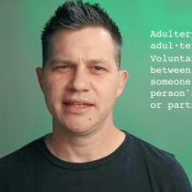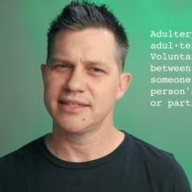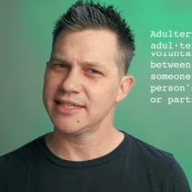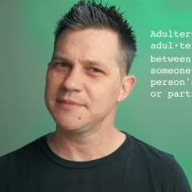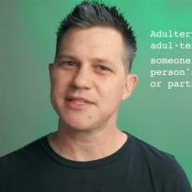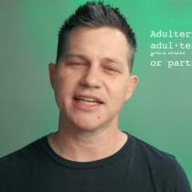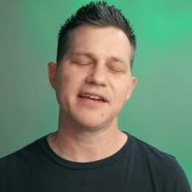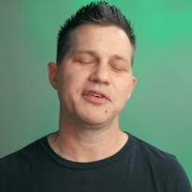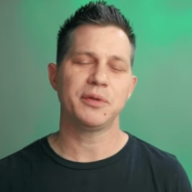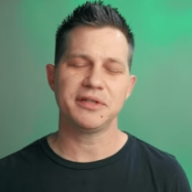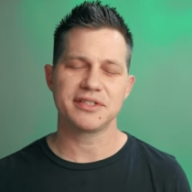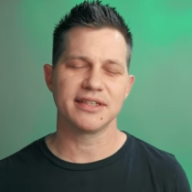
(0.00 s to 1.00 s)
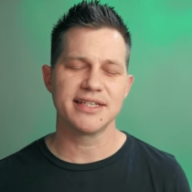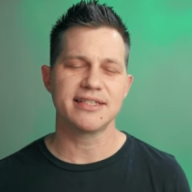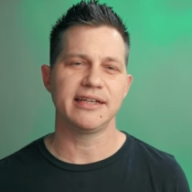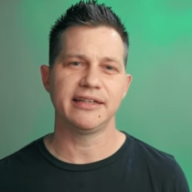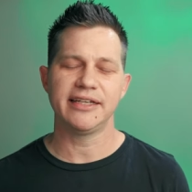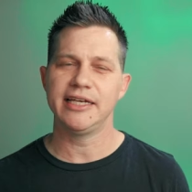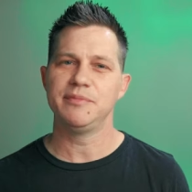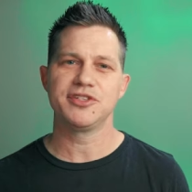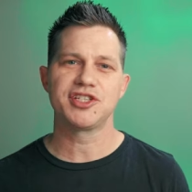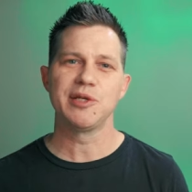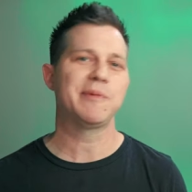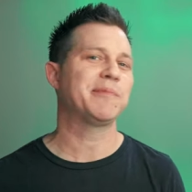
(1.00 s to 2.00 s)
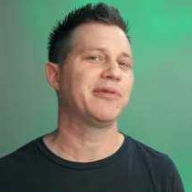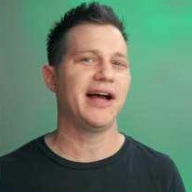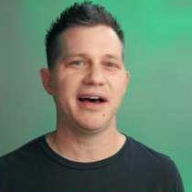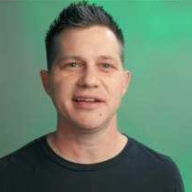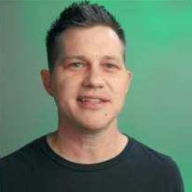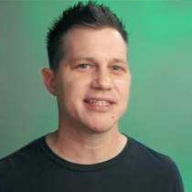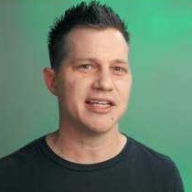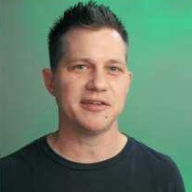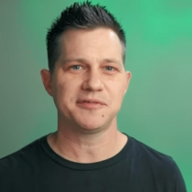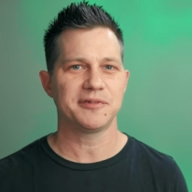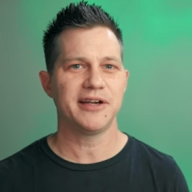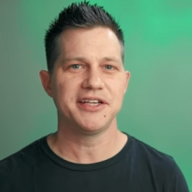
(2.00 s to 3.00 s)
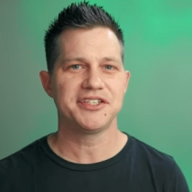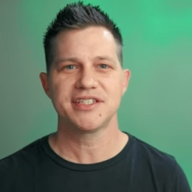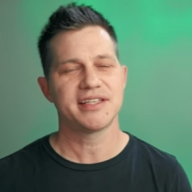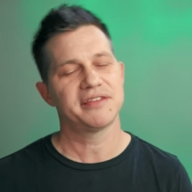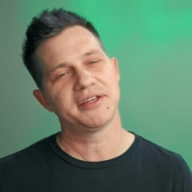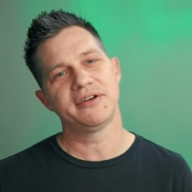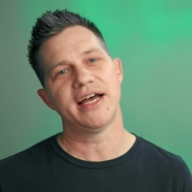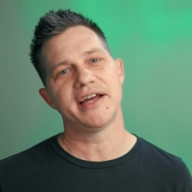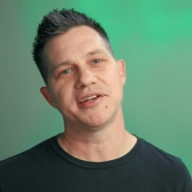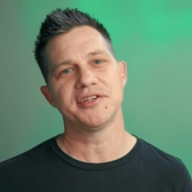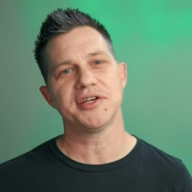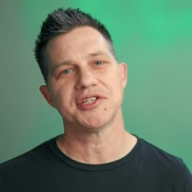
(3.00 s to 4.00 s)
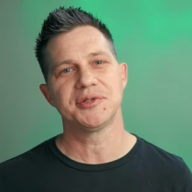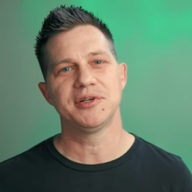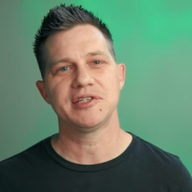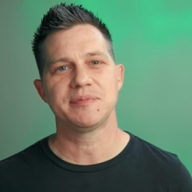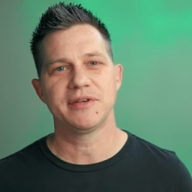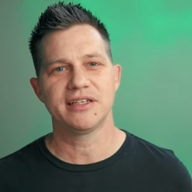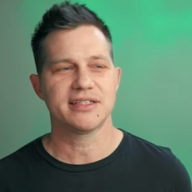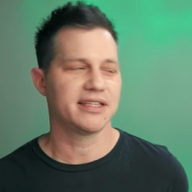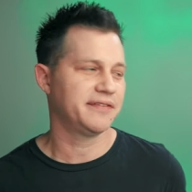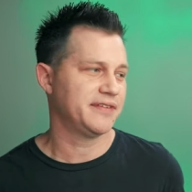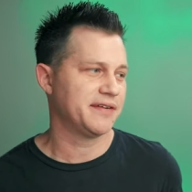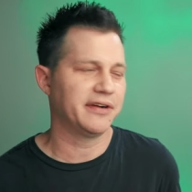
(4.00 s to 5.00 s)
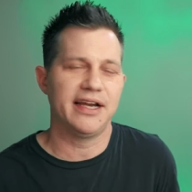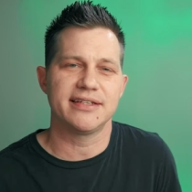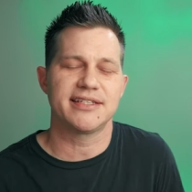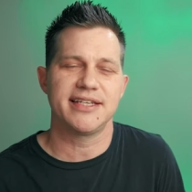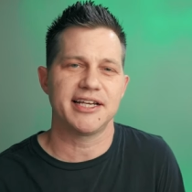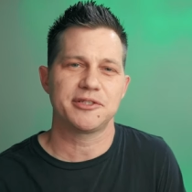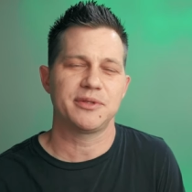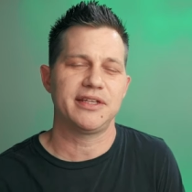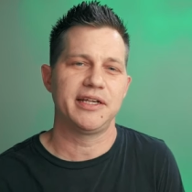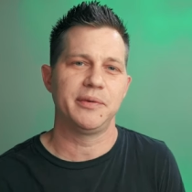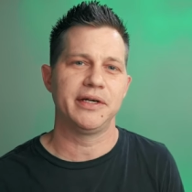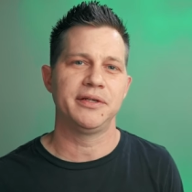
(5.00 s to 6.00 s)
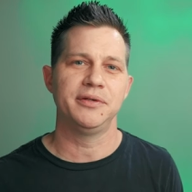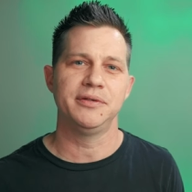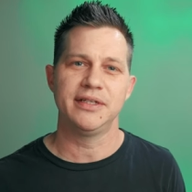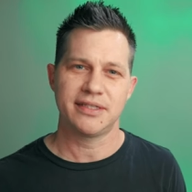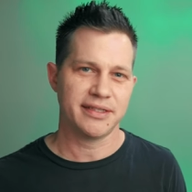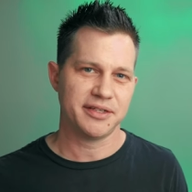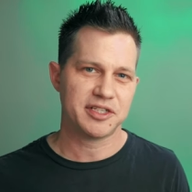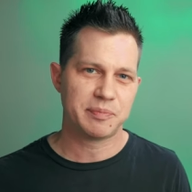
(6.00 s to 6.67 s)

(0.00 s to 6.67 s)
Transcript: And it seems like everyone who's listening to him is super proud and self righteous that they're not adulterers because they've never had sex with anyone who isn't their